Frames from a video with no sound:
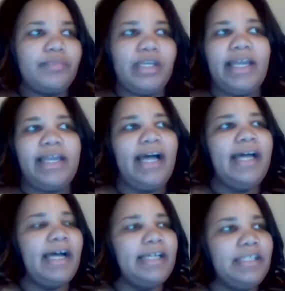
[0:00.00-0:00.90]
Like,
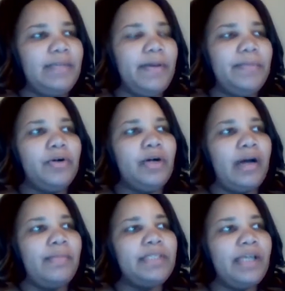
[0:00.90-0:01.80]
I see people
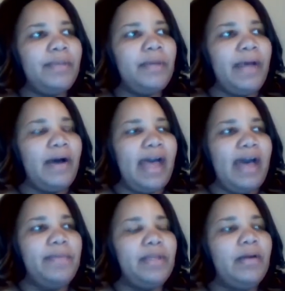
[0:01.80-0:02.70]
tell me about
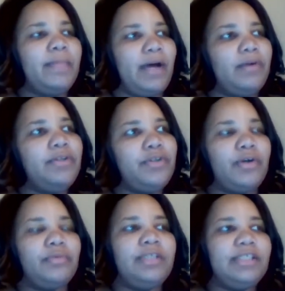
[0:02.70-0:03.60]
Appen, about,
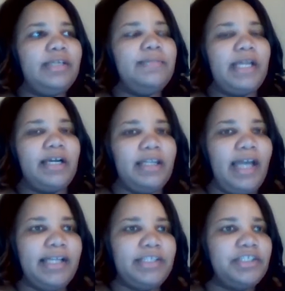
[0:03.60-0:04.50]
this seems like a
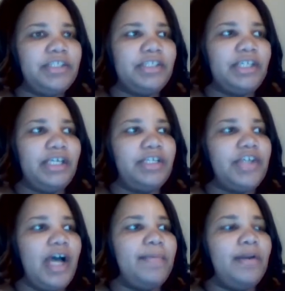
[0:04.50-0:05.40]
lot to get a
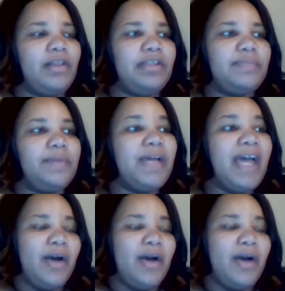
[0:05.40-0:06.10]
job and all these people.